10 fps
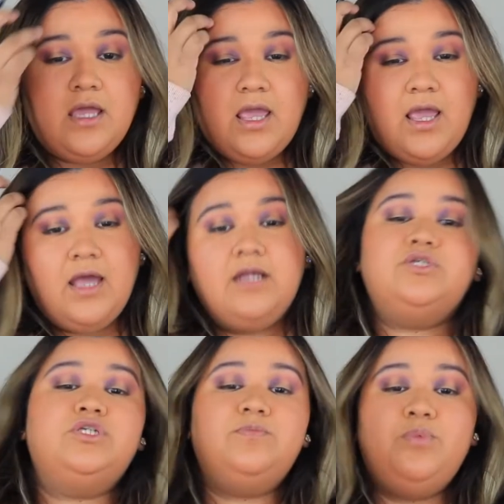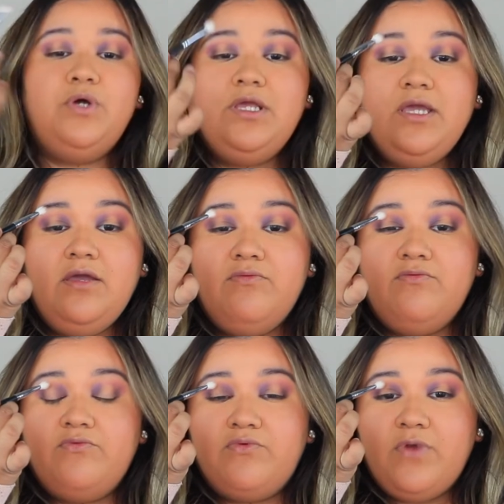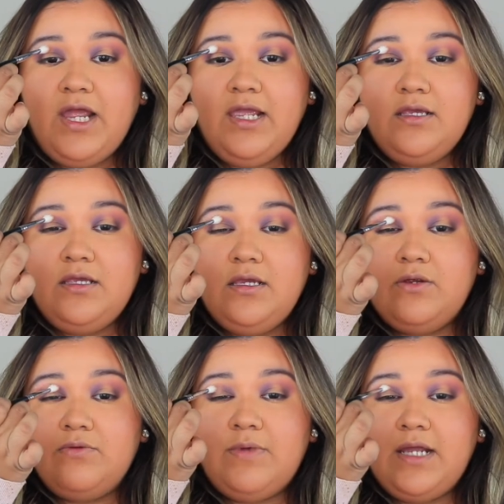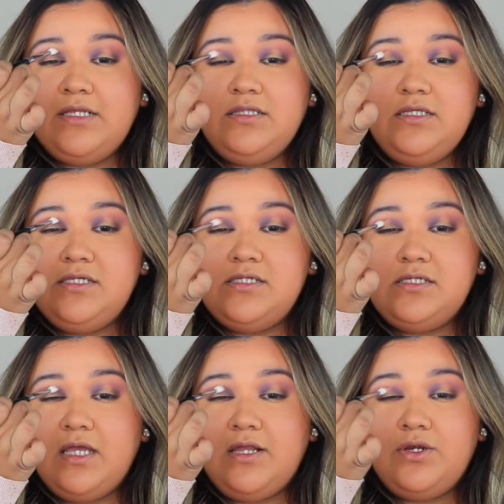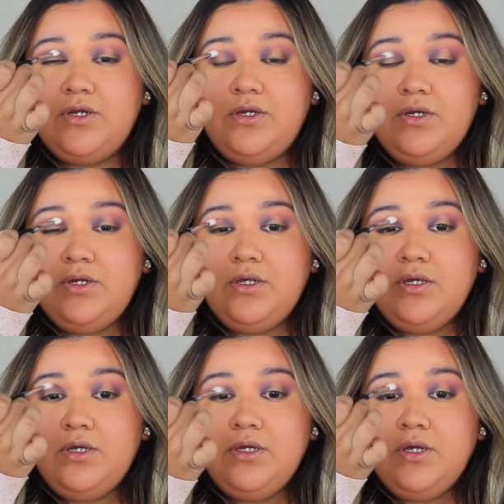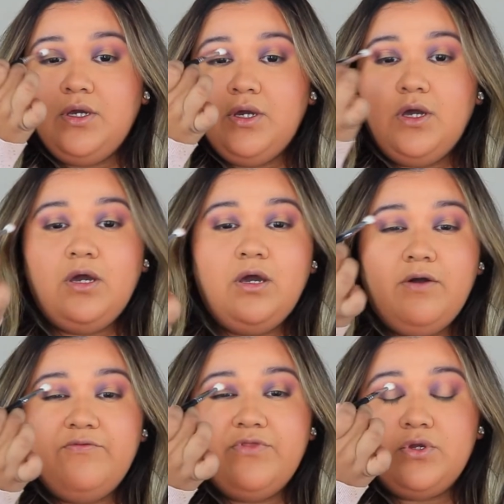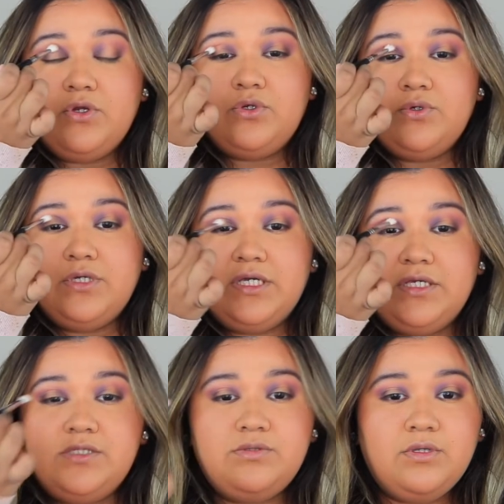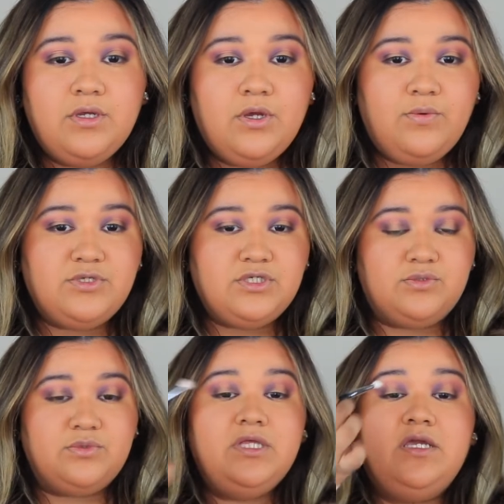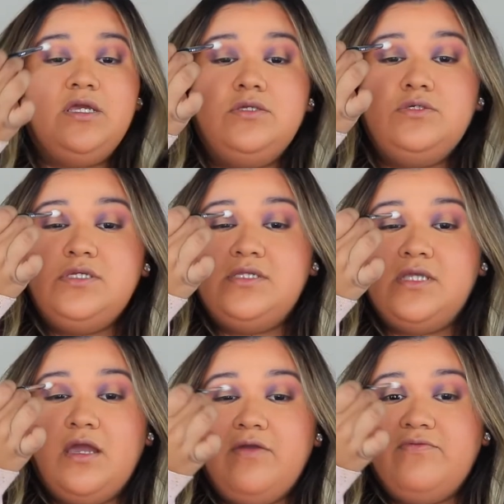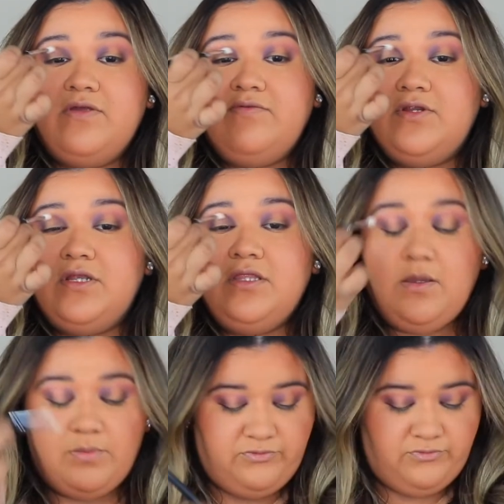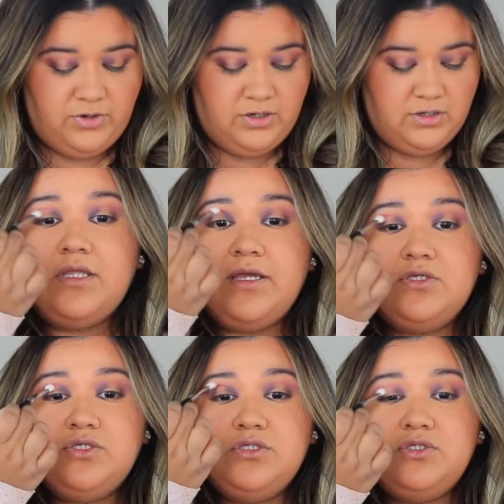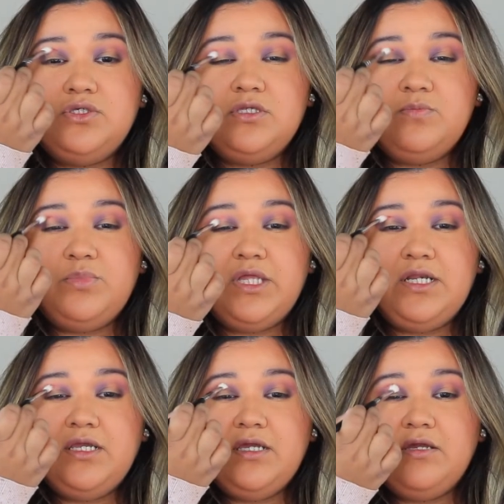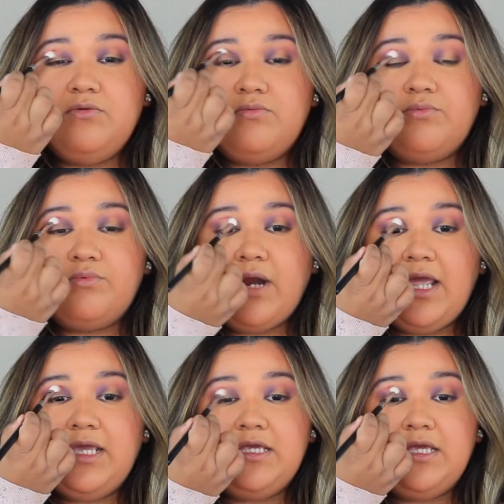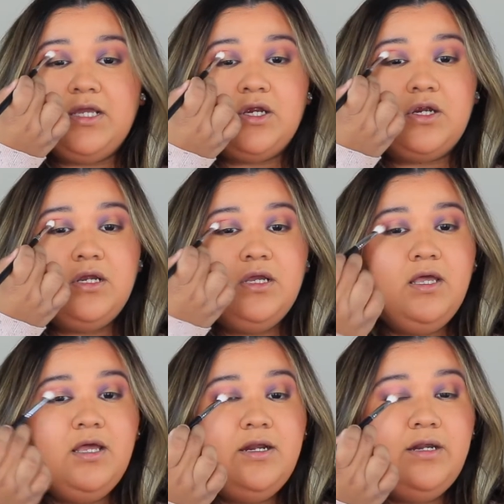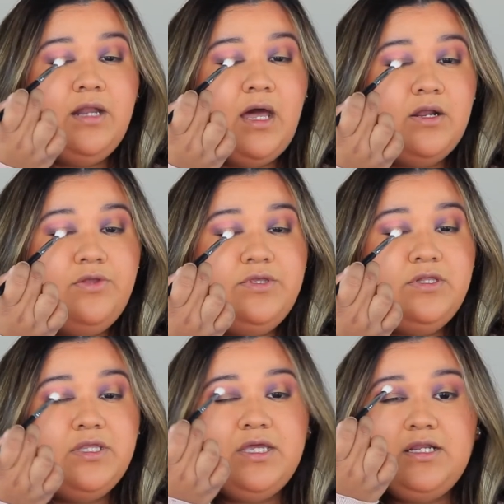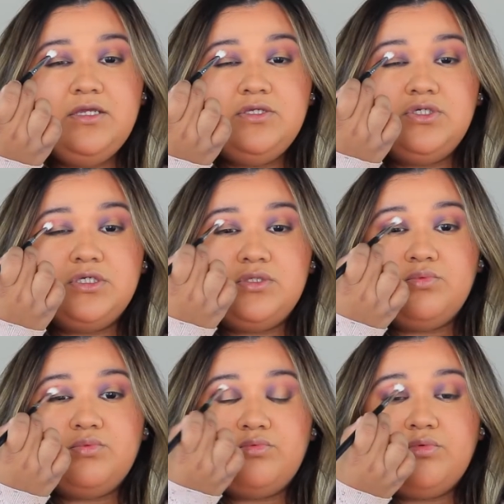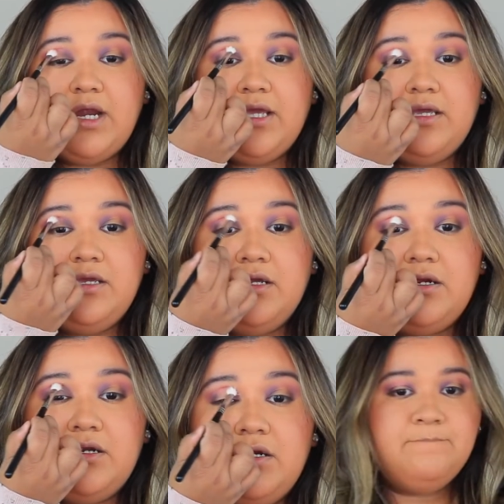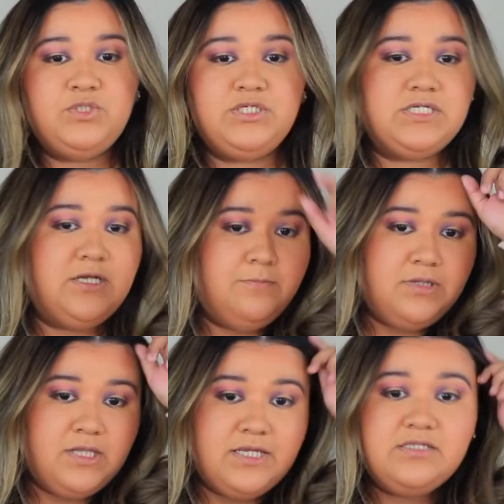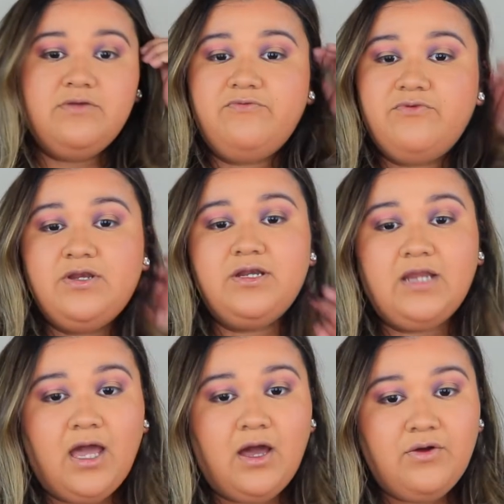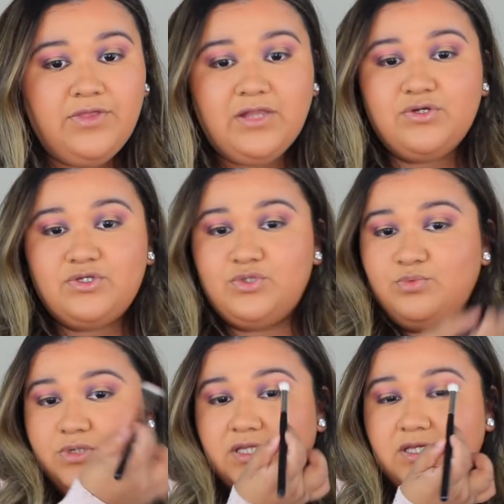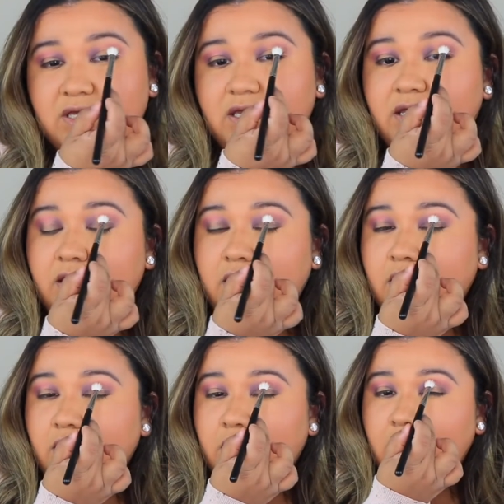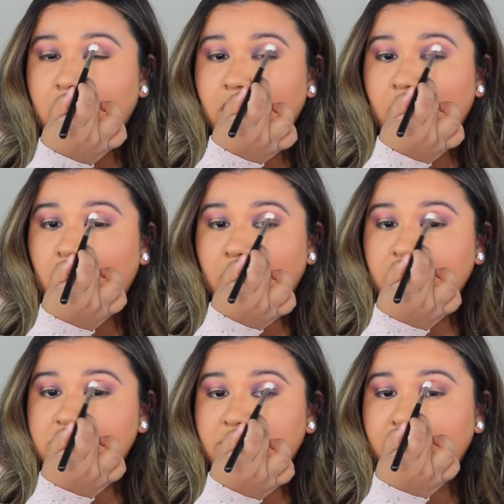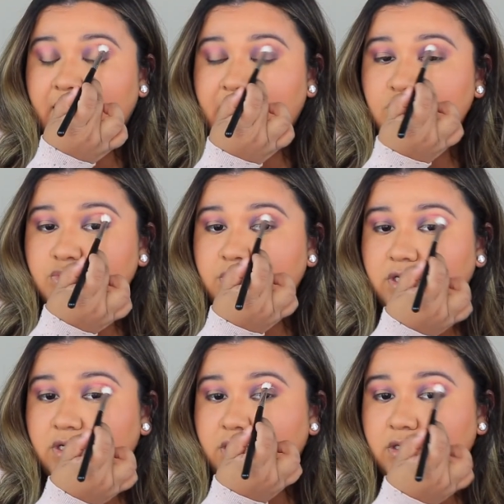and she's putting it right here, right in the center of the crease, which is really interesting. I've never done that before. Like, she's just blending it right here. Not on the lid, just right here. Just gonna place it for now. That looks really awesome, actually.